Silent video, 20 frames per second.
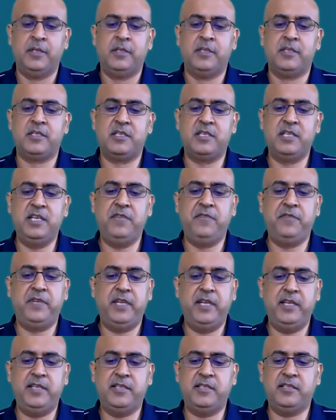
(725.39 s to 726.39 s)
Steve
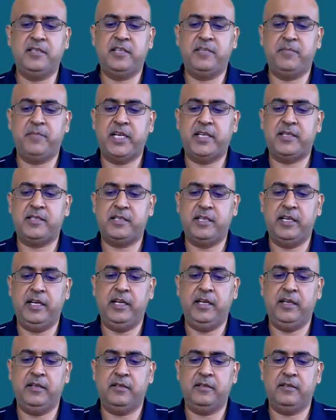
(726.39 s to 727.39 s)
teases them by
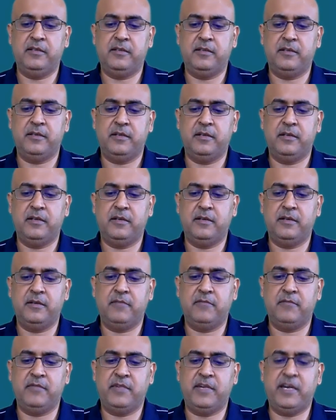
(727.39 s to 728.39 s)
saying,
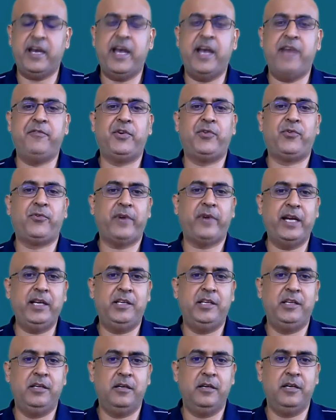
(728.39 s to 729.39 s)
I have it right
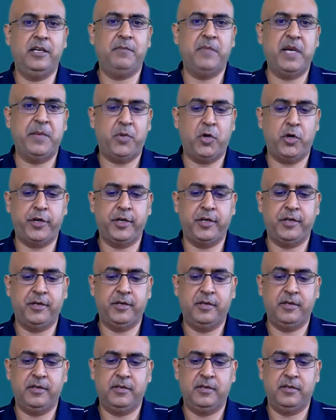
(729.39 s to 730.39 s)
here in my pocket,
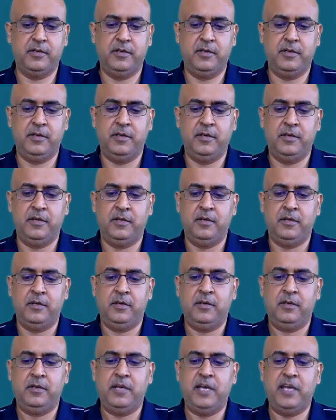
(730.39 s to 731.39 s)

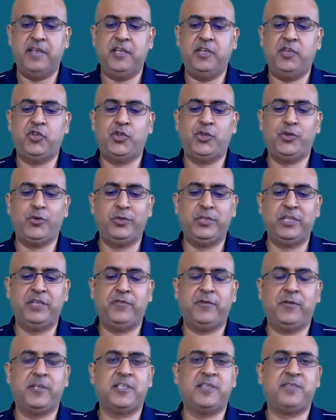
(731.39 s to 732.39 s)
and then shows it
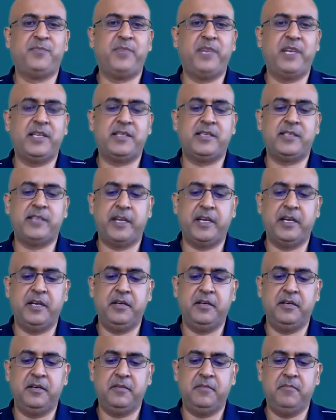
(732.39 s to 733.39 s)
for a split
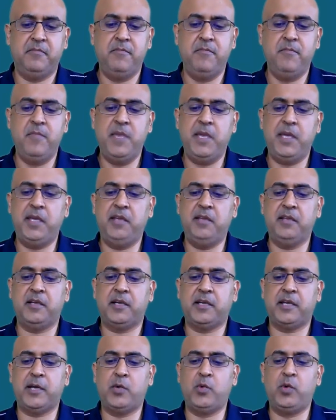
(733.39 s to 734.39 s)
second, making the
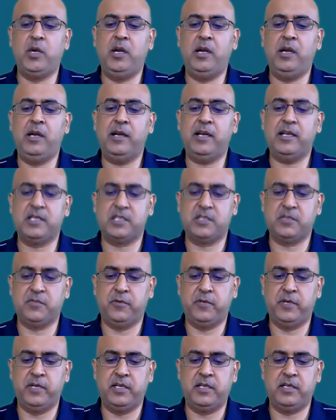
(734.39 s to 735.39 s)
crowd lust
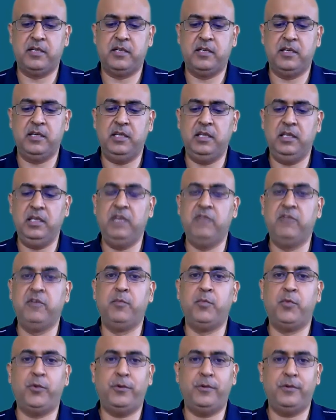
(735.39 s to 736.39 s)
for it
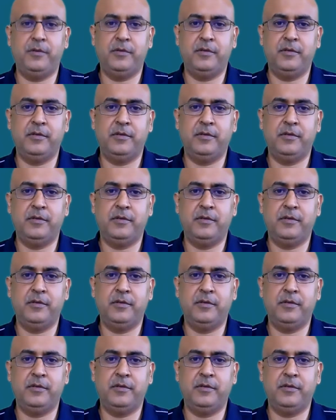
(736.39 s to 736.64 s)
even more.